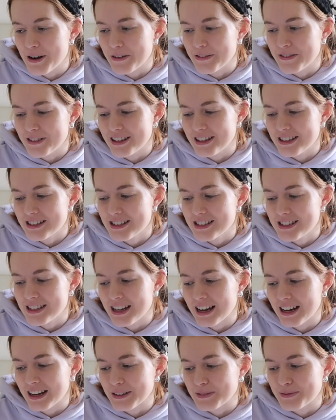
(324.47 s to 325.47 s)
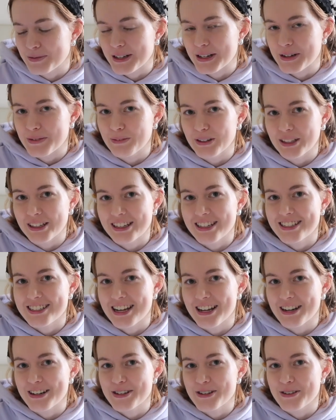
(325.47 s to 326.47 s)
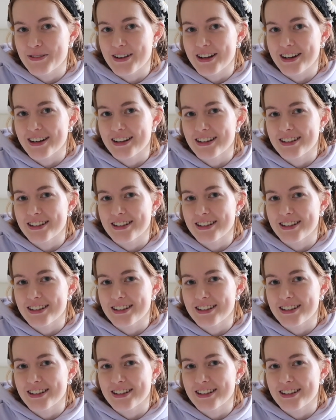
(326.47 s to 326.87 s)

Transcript: of this, and I'm really excited to read it.